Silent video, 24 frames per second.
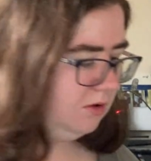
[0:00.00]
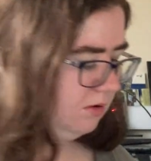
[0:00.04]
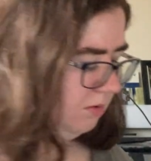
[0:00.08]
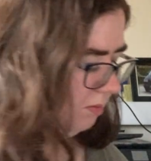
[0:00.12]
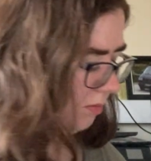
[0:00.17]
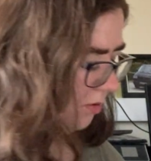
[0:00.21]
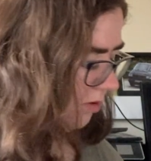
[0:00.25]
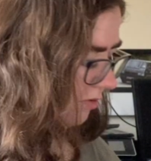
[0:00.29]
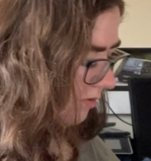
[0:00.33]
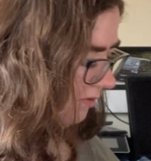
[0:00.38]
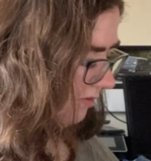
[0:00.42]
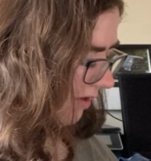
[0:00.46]

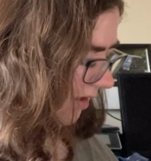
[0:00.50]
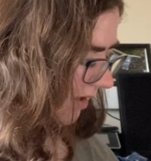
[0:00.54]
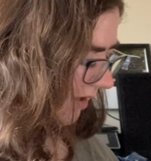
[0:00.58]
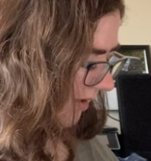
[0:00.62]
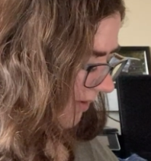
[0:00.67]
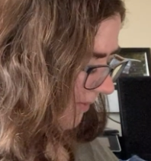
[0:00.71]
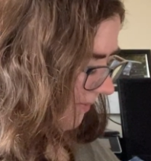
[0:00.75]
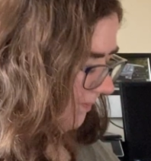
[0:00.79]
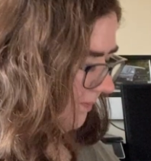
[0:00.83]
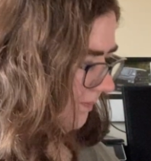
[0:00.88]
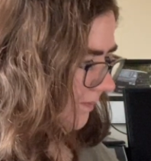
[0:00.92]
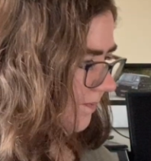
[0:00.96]
Move
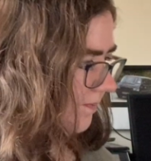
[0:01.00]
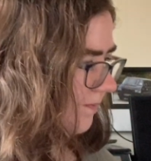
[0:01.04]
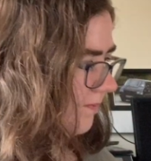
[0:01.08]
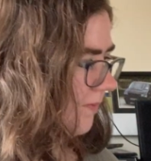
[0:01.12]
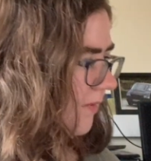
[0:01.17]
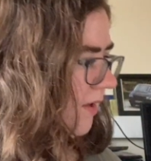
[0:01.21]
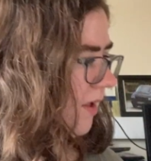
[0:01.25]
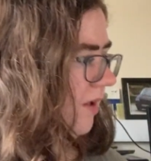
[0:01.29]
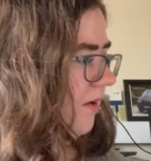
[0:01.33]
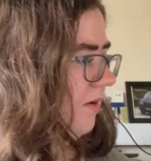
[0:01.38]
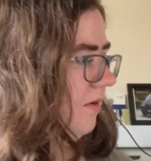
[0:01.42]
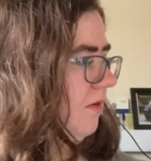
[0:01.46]
that
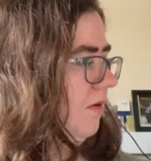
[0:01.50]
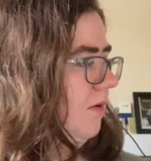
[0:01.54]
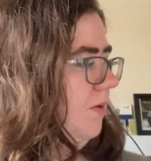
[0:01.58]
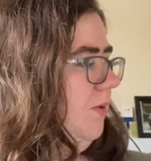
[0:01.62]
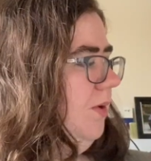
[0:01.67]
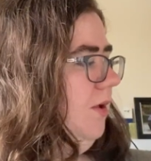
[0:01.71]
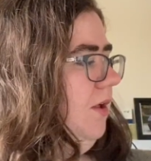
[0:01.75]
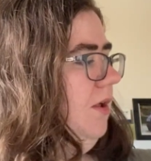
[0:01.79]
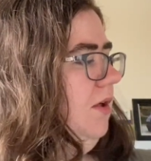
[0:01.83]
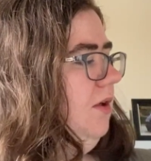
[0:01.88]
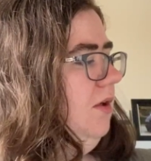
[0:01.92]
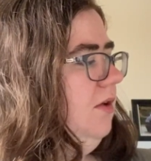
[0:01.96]
out the
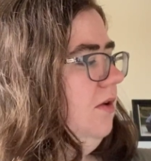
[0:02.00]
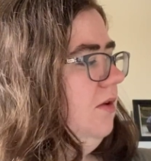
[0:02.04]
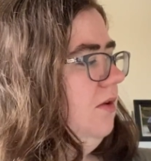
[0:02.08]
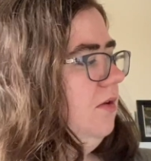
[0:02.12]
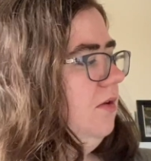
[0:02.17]
way.